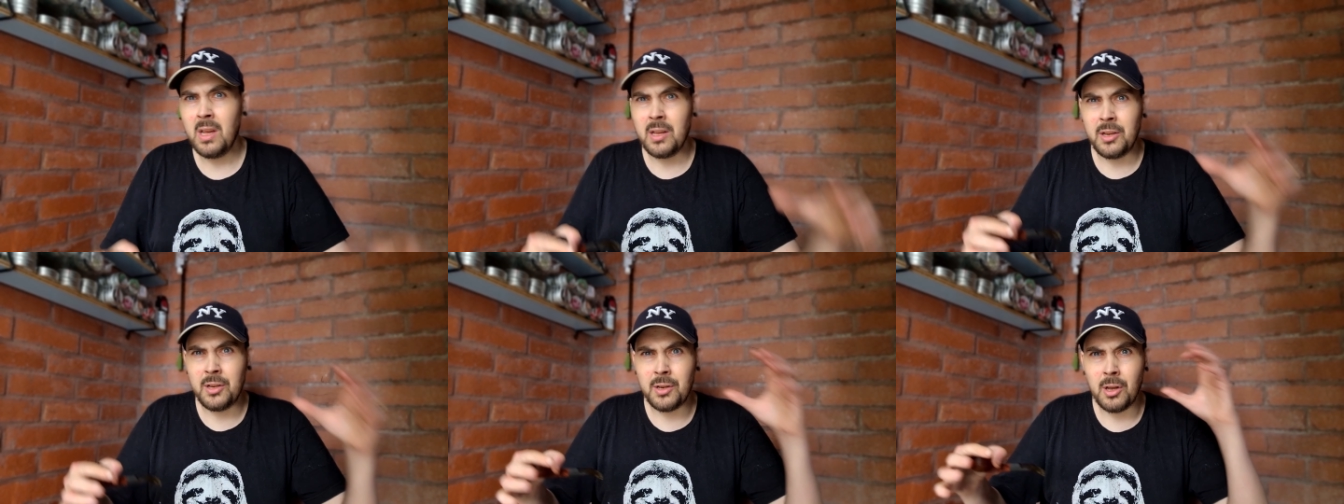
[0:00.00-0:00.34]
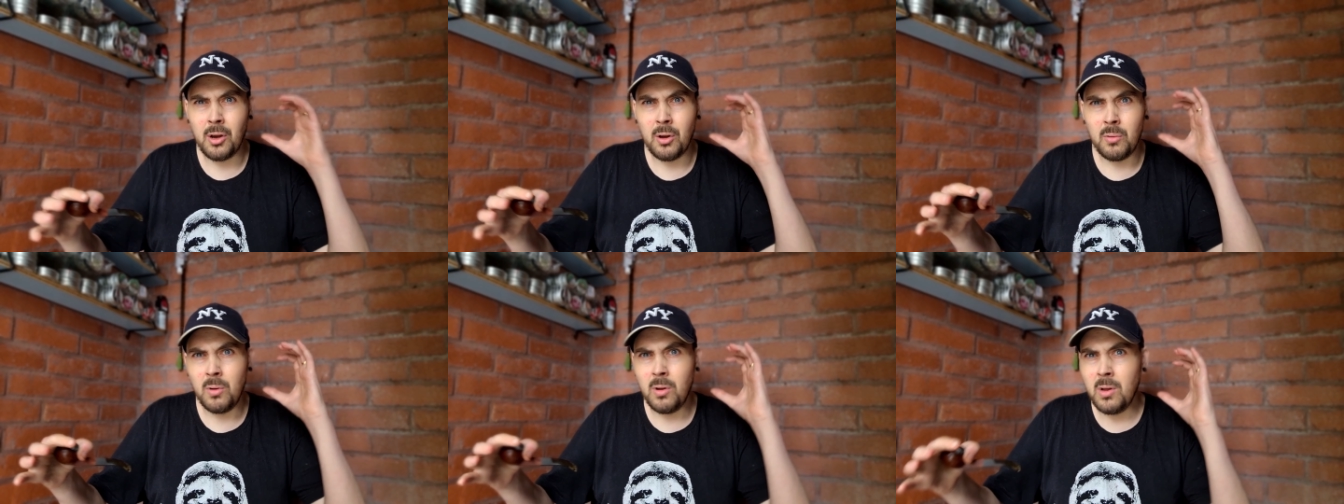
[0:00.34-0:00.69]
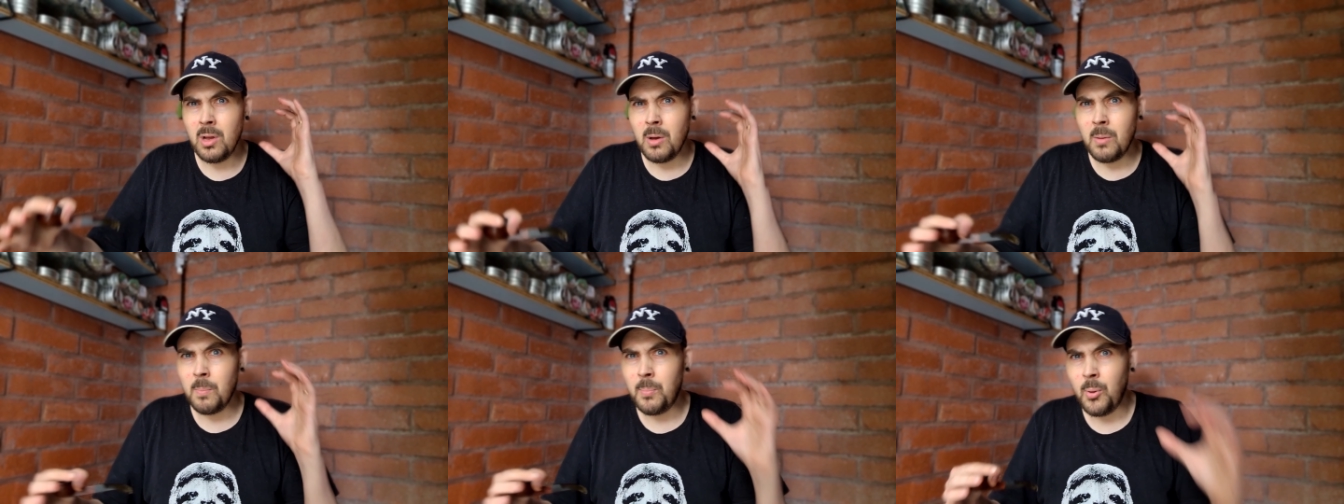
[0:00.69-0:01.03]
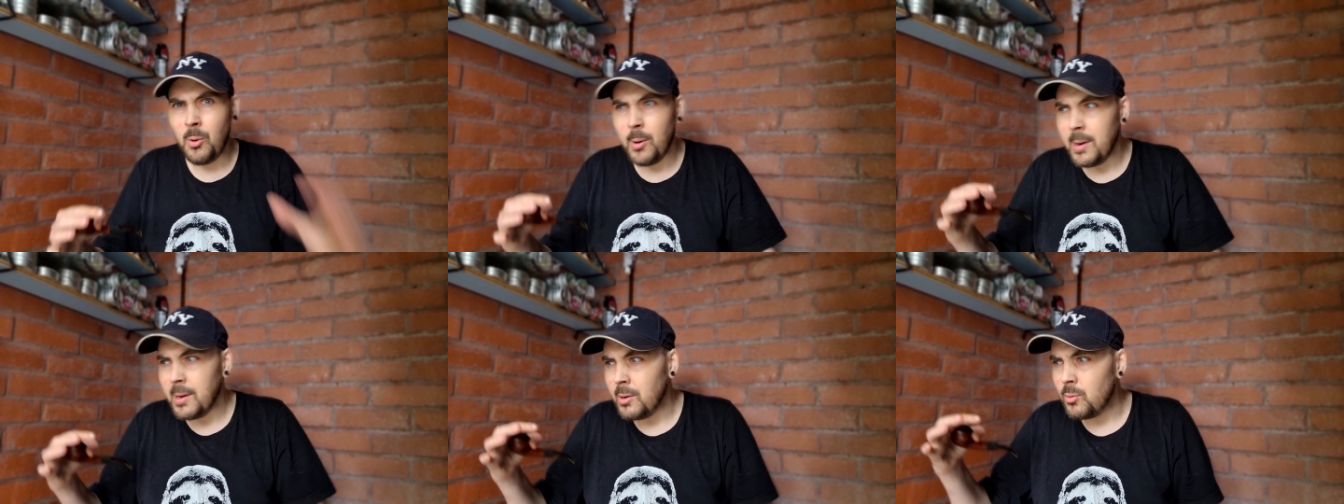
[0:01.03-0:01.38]
you know,
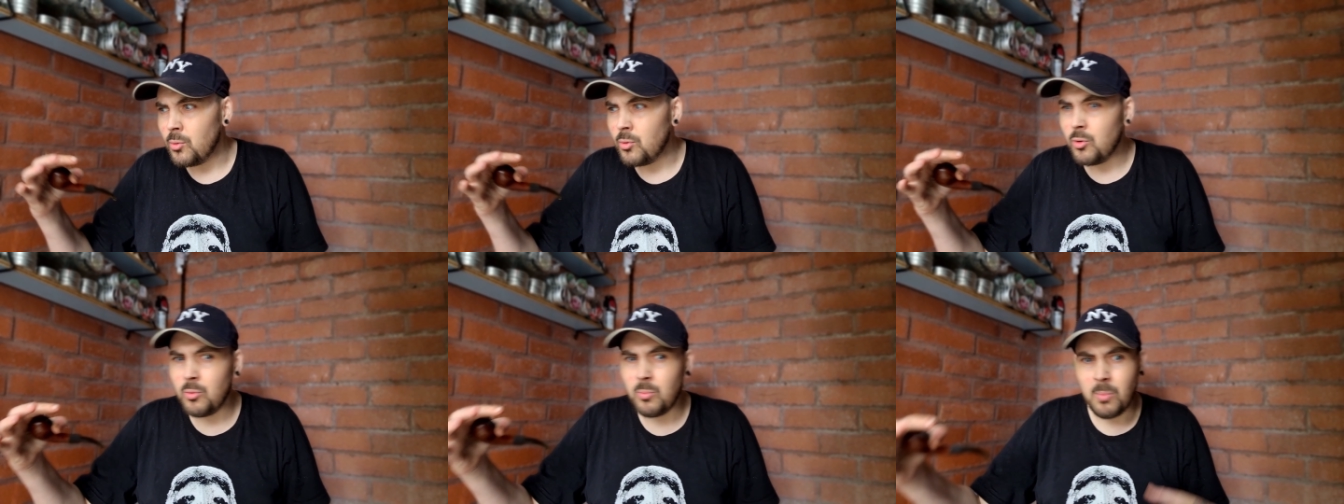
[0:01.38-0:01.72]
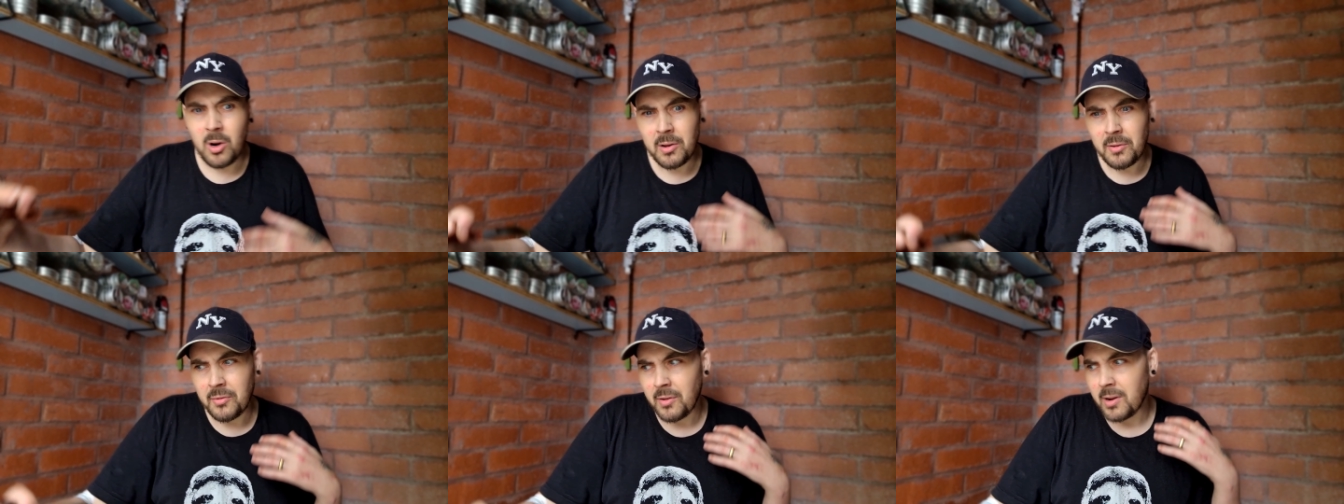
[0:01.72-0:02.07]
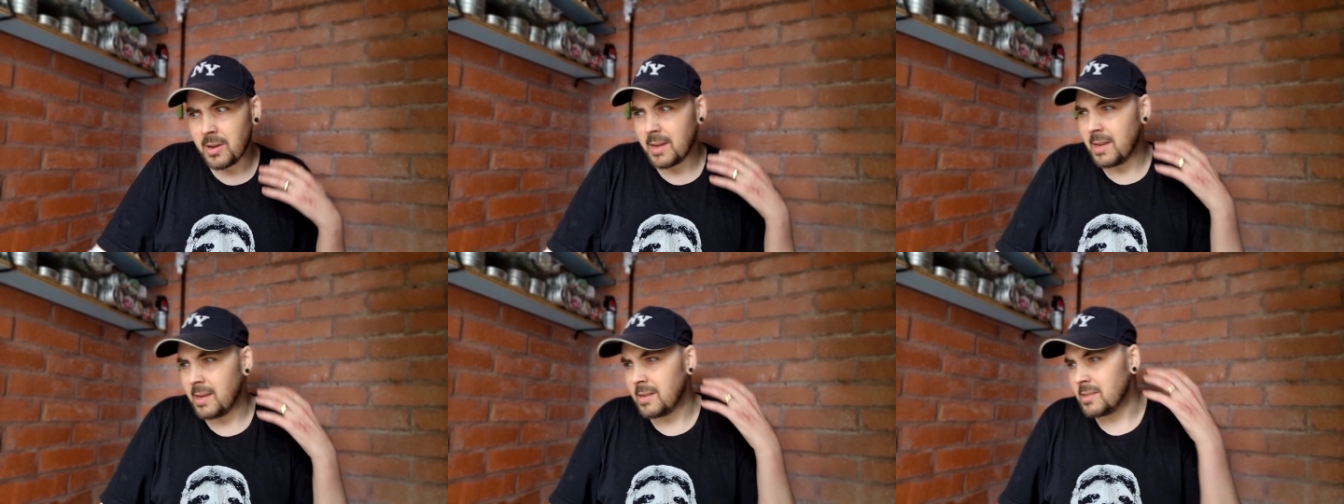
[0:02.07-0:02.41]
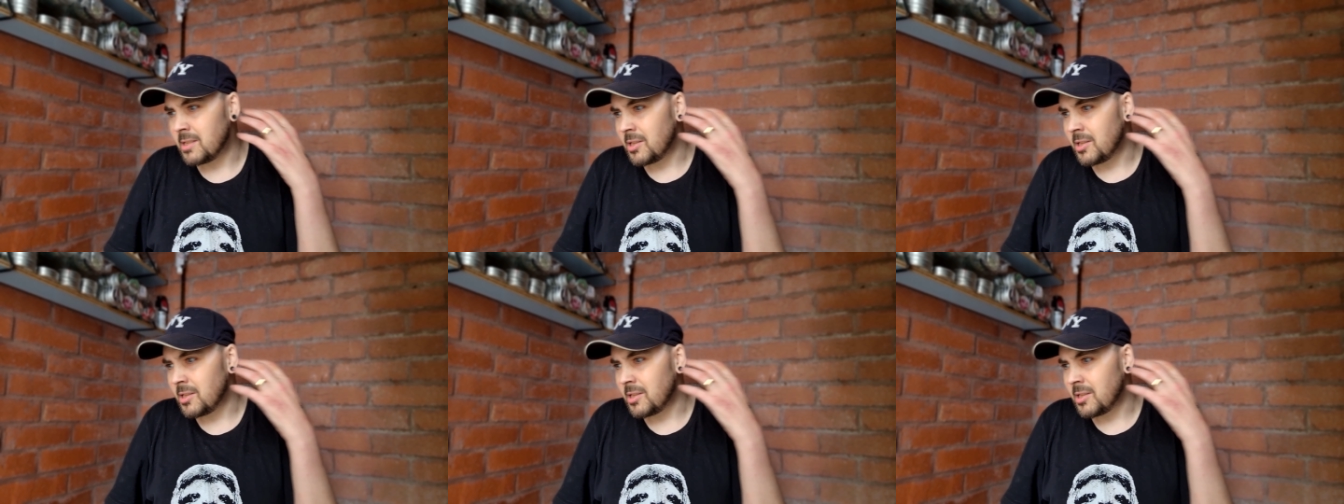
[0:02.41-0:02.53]
putting all my fucking